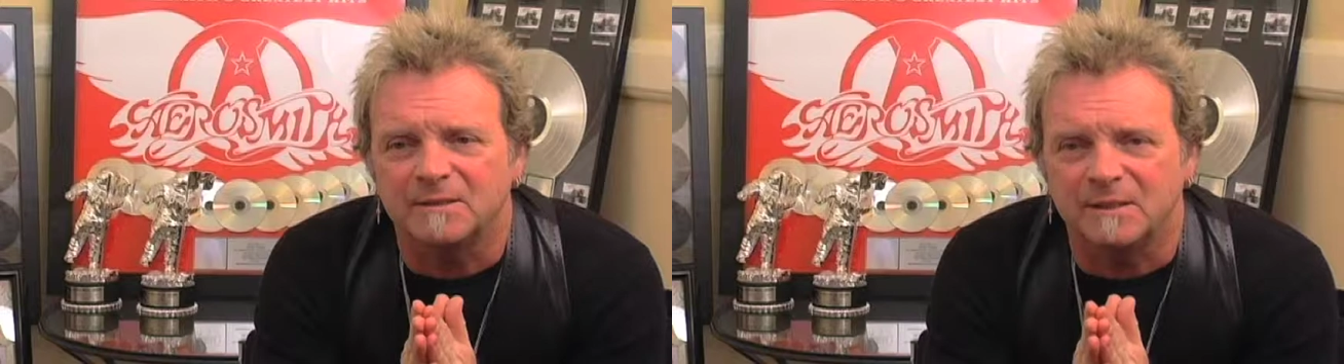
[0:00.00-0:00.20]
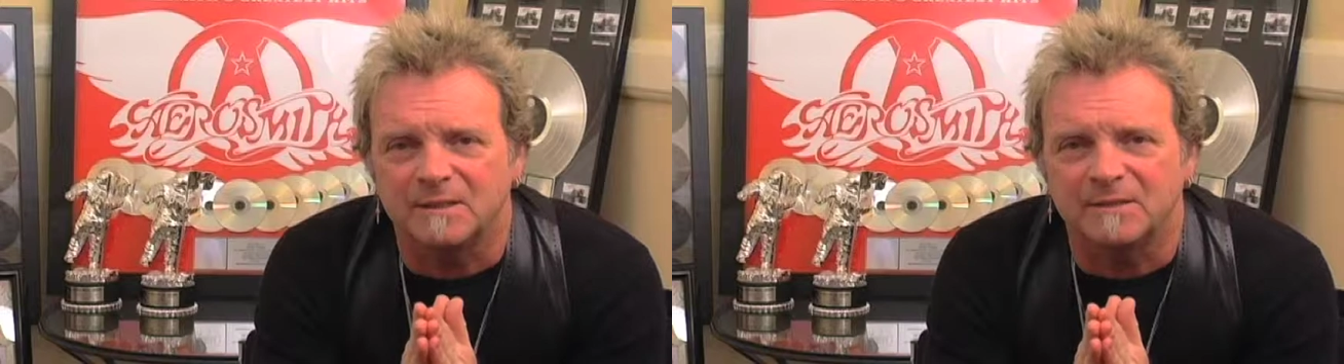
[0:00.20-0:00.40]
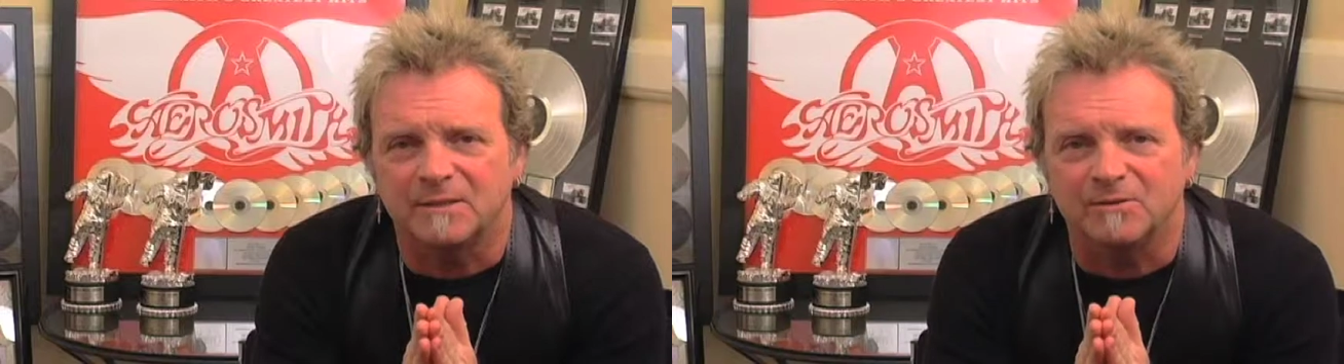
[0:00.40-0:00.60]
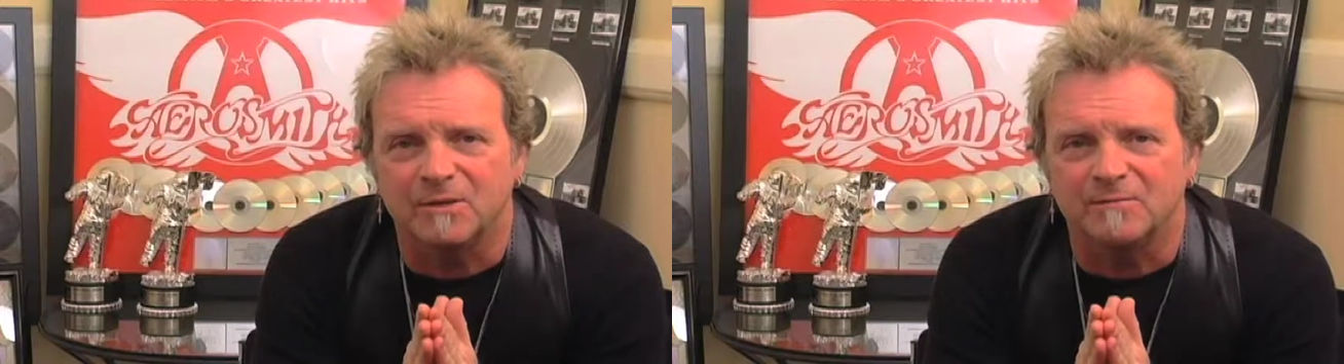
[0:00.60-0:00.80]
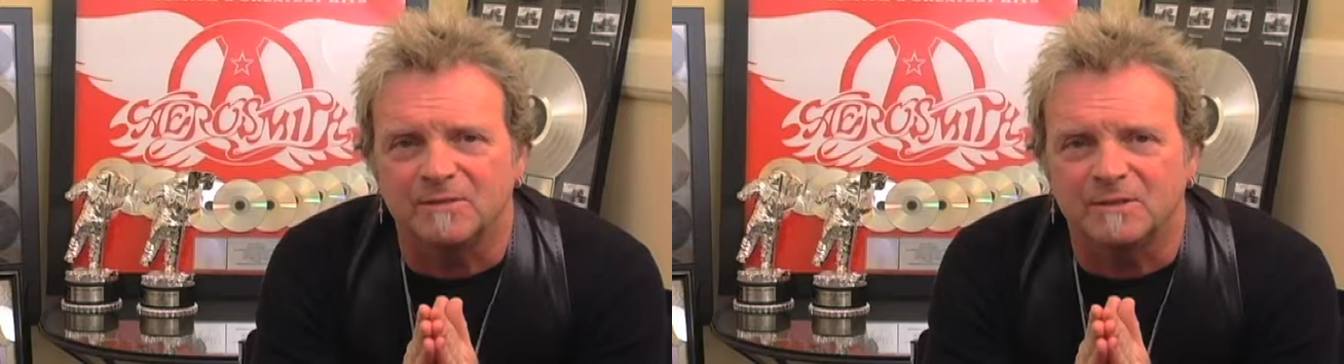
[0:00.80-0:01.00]
said that they
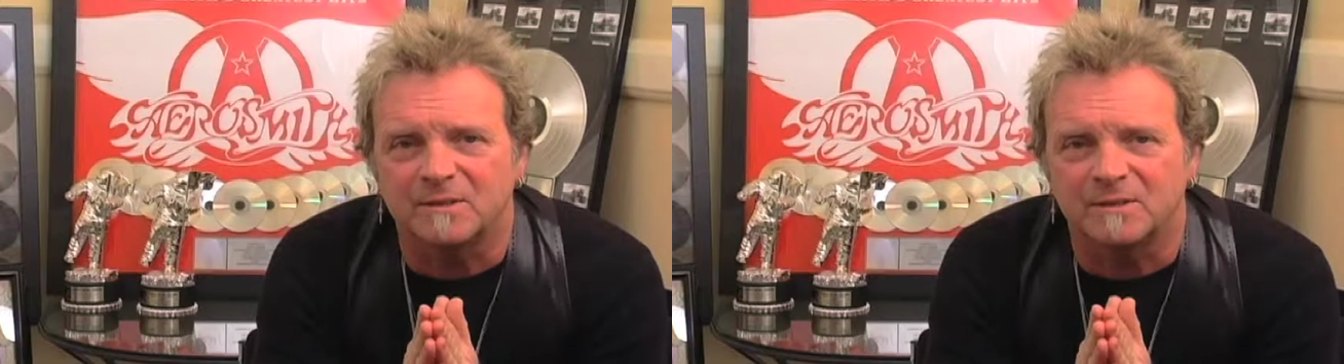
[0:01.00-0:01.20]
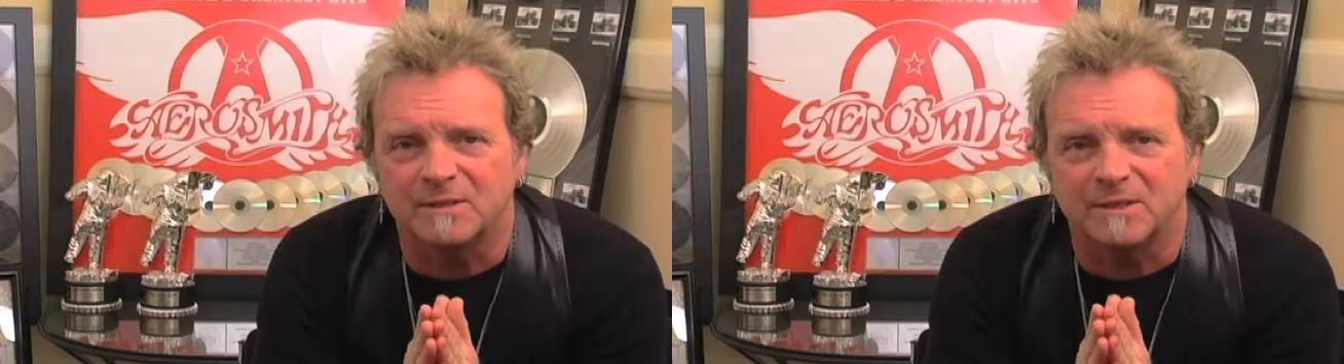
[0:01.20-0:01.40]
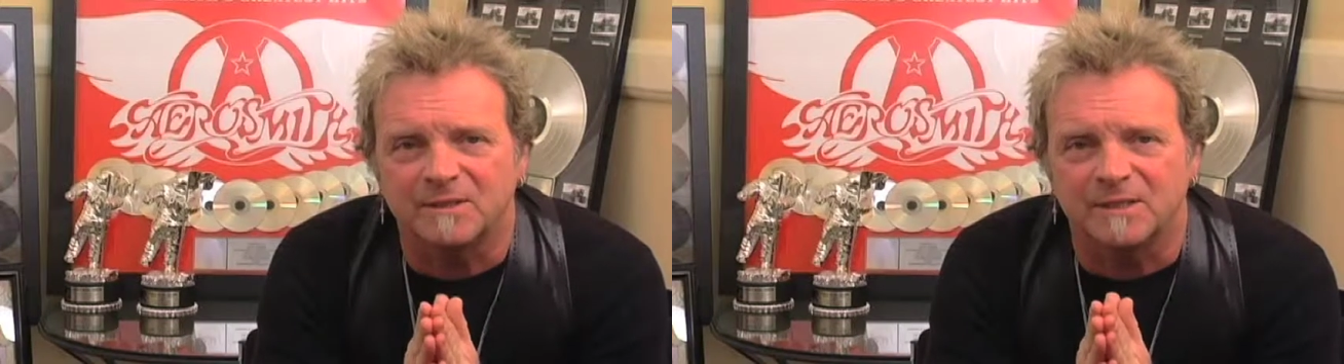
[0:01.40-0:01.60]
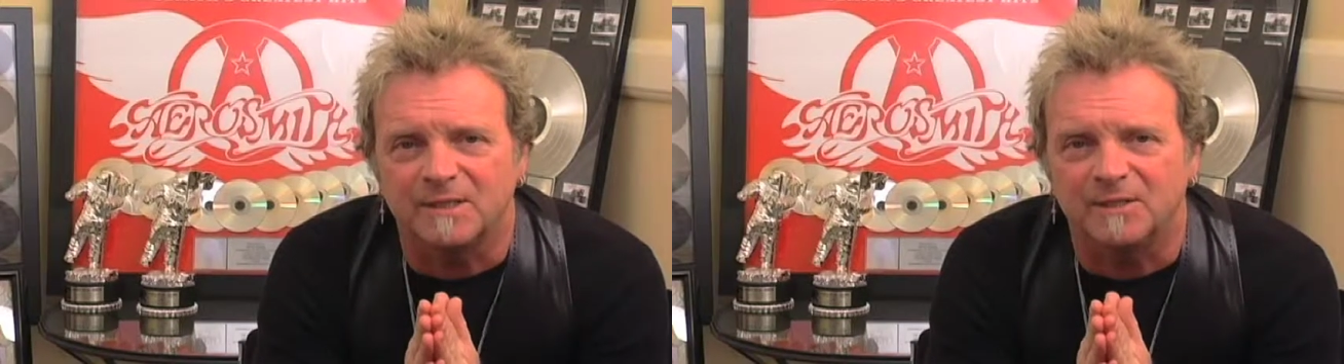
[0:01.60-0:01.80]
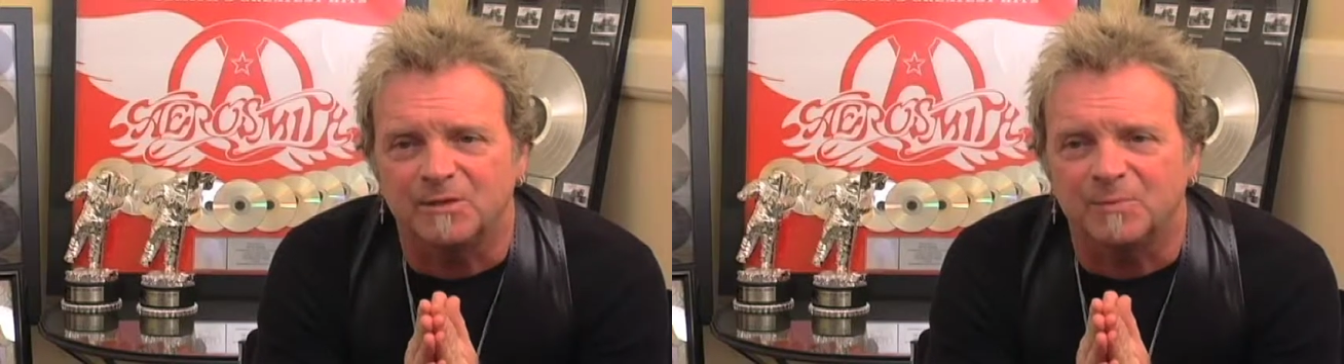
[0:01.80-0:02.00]
loved us and said that they
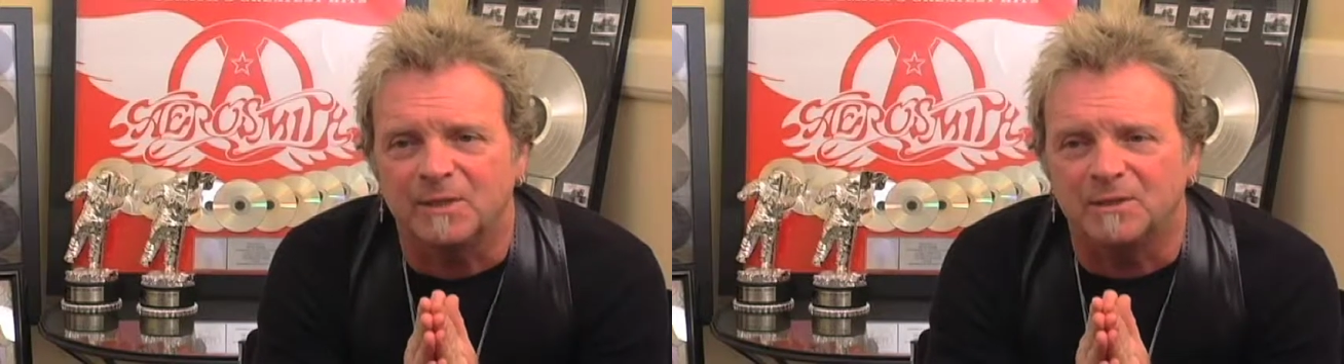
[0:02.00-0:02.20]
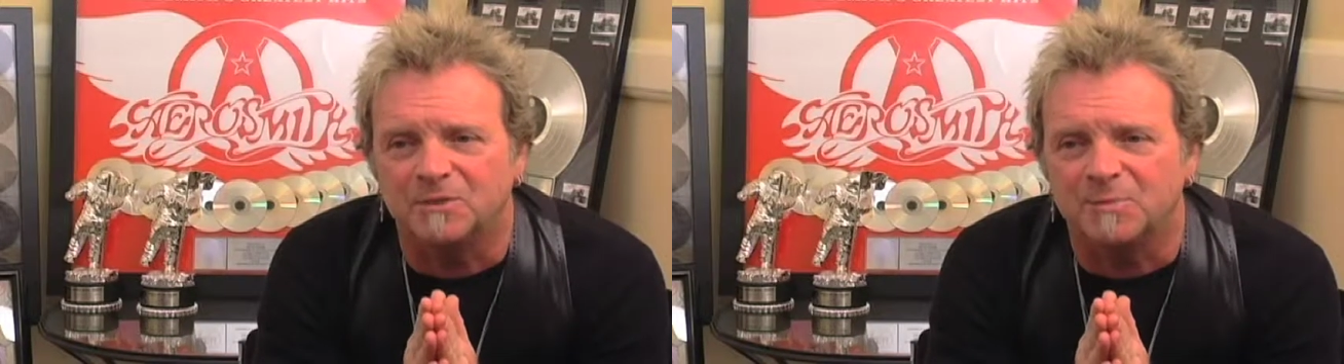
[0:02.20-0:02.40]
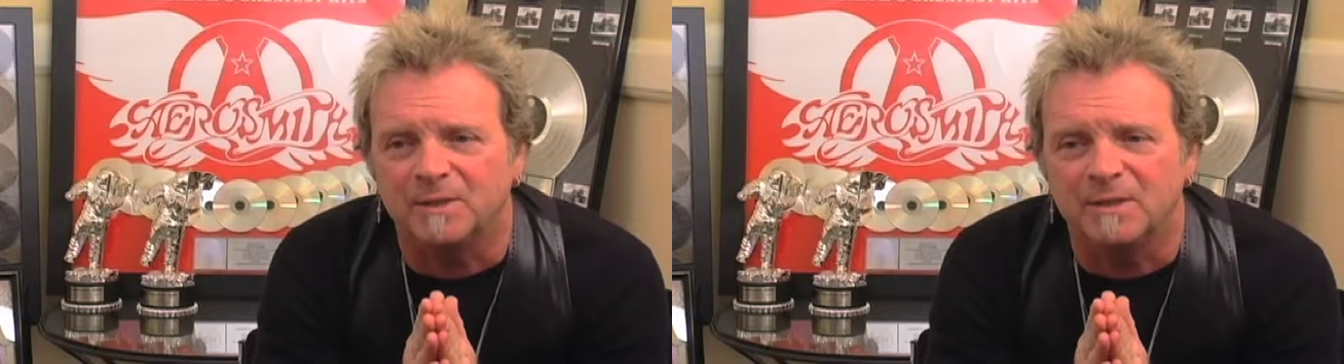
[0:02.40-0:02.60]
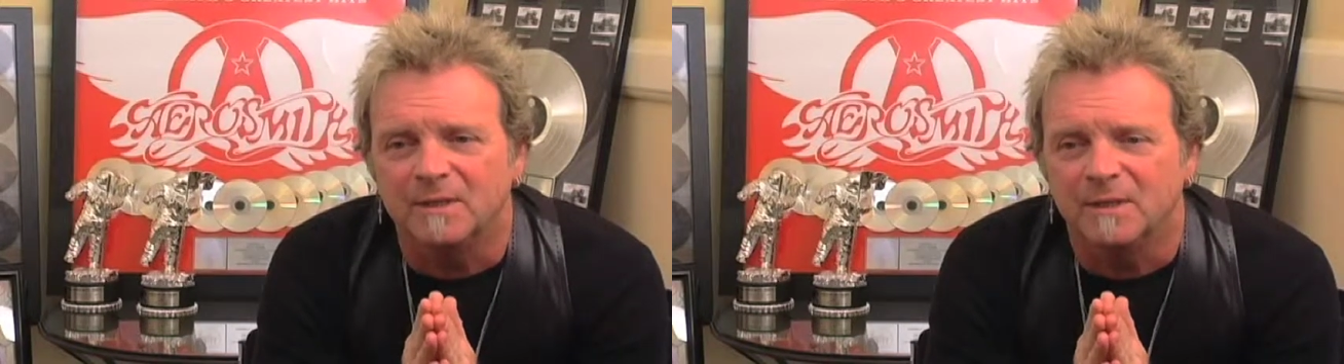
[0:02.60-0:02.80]
cared about us, but